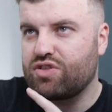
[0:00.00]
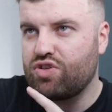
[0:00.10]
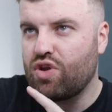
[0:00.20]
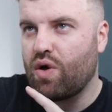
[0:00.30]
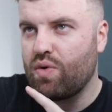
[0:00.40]

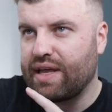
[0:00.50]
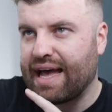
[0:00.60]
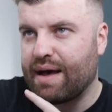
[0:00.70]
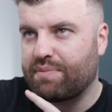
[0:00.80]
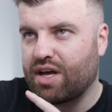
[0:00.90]
no
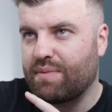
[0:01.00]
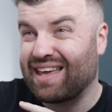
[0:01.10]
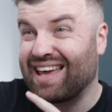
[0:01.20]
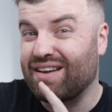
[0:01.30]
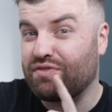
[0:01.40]
gap
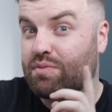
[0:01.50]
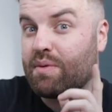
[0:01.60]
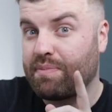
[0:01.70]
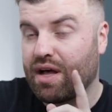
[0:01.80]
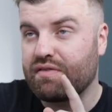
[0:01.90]
coming in from
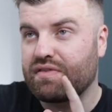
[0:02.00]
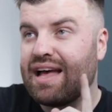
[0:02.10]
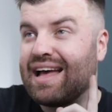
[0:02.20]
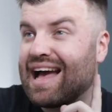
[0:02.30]
above.